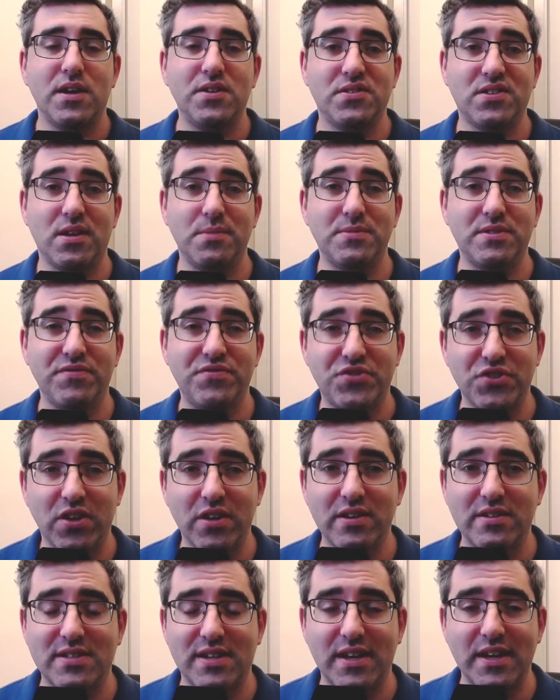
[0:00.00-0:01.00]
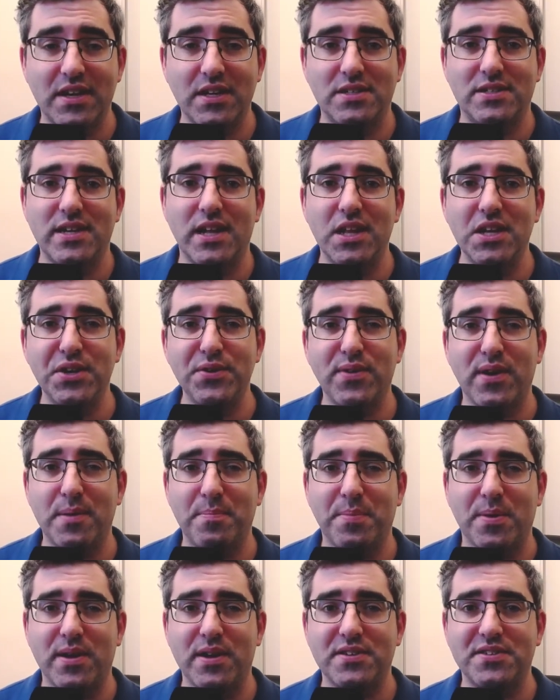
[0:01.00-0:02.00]
In terms of drugs that I can tell you
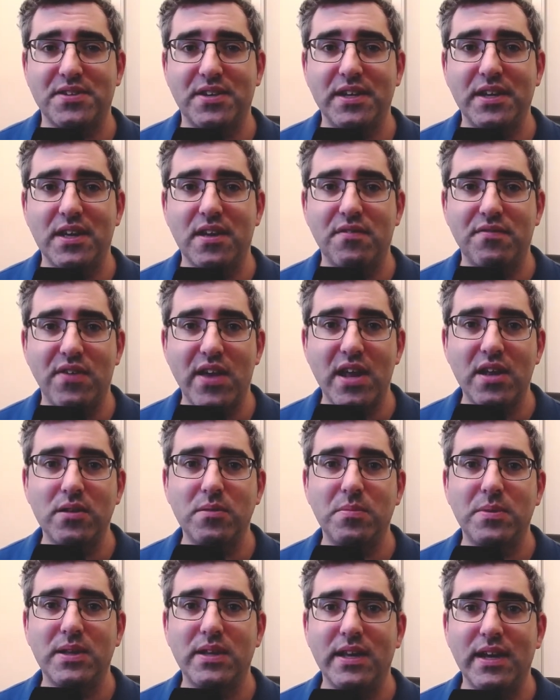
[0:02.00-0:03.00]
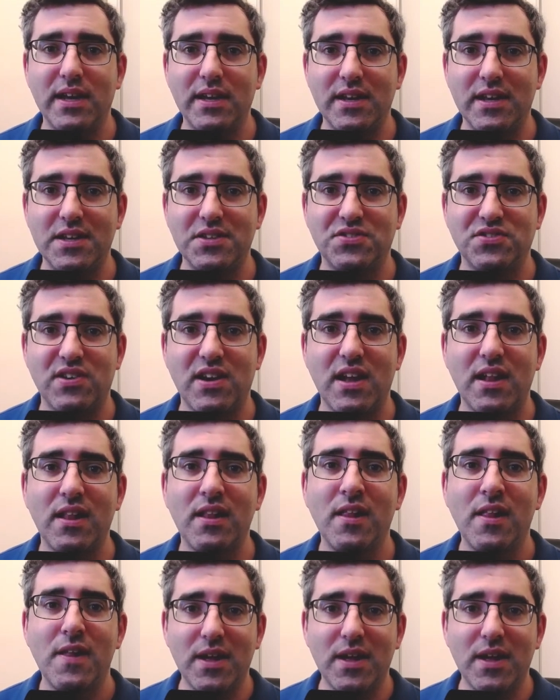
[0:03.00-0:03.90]
are personally available in Israel,